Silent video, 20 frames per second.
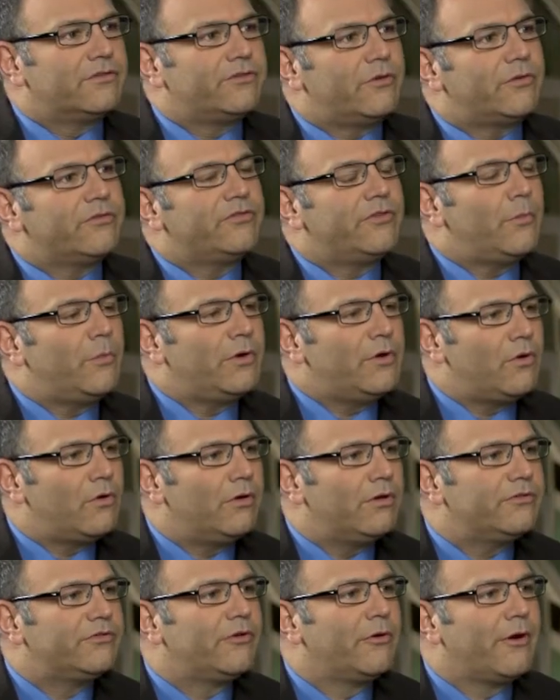So someone
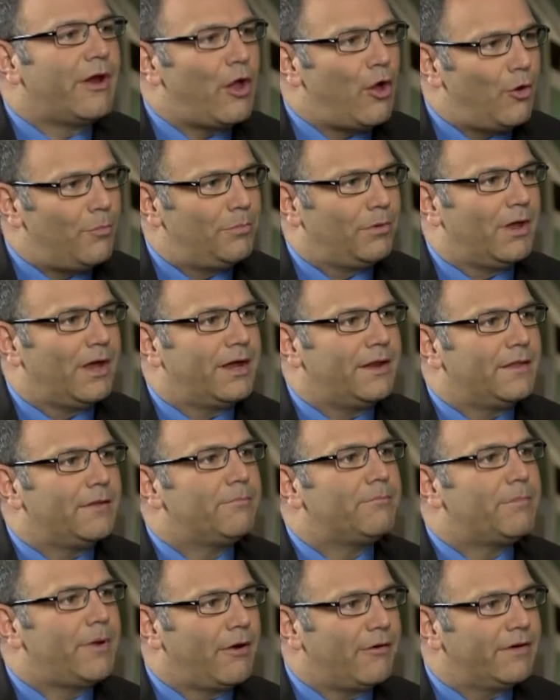calls your helpline, the
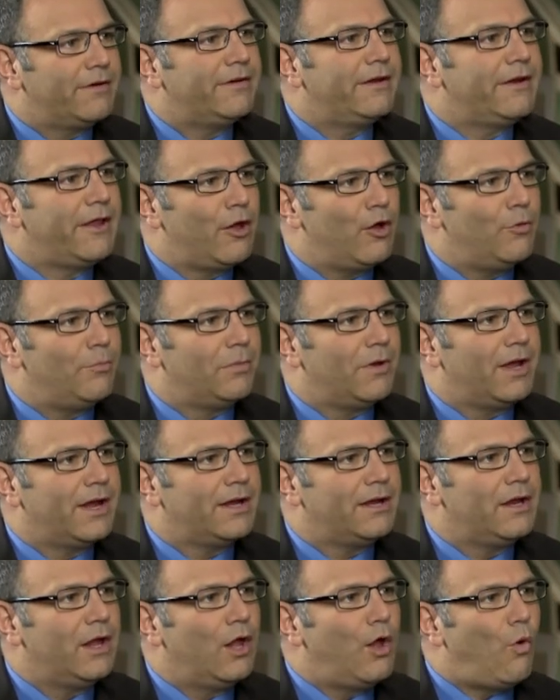parenting
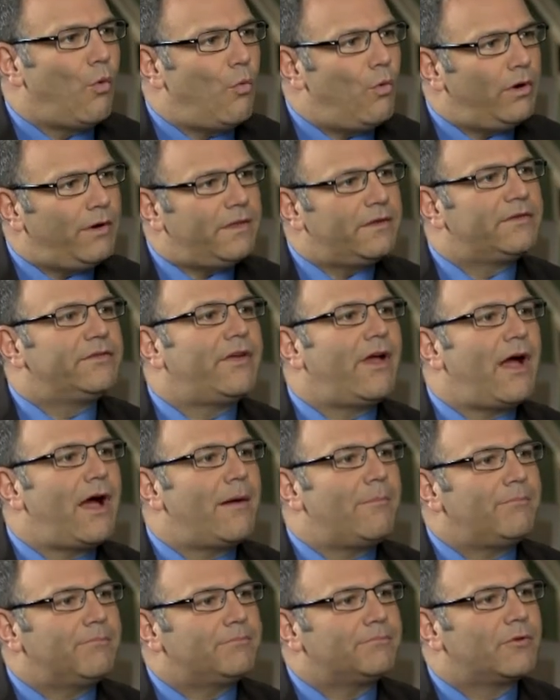helpline. What are the
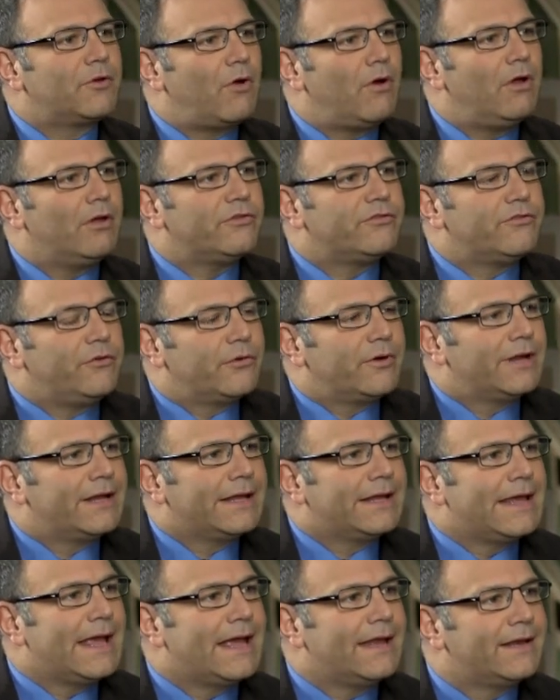top calls you're going to
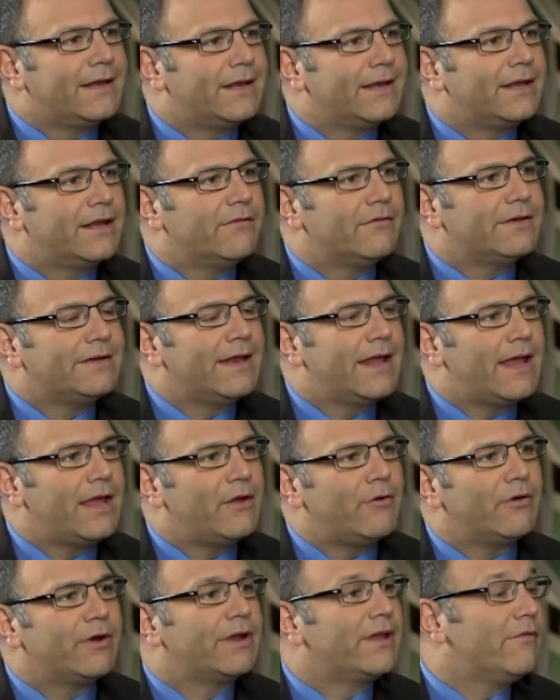get in a given day
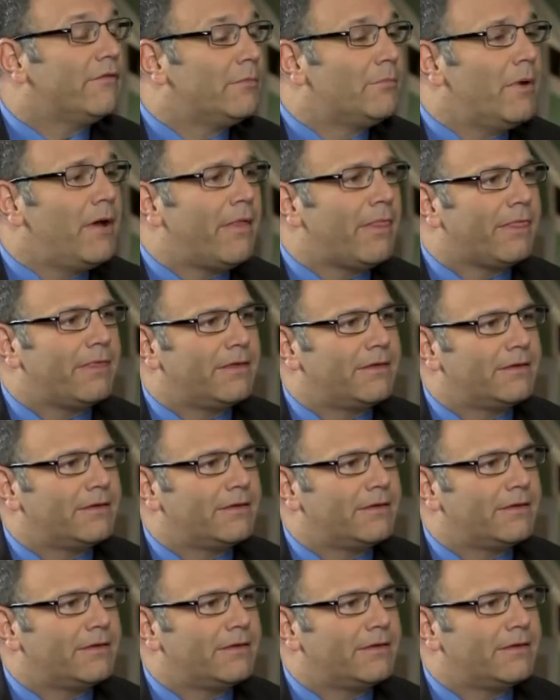or a given month?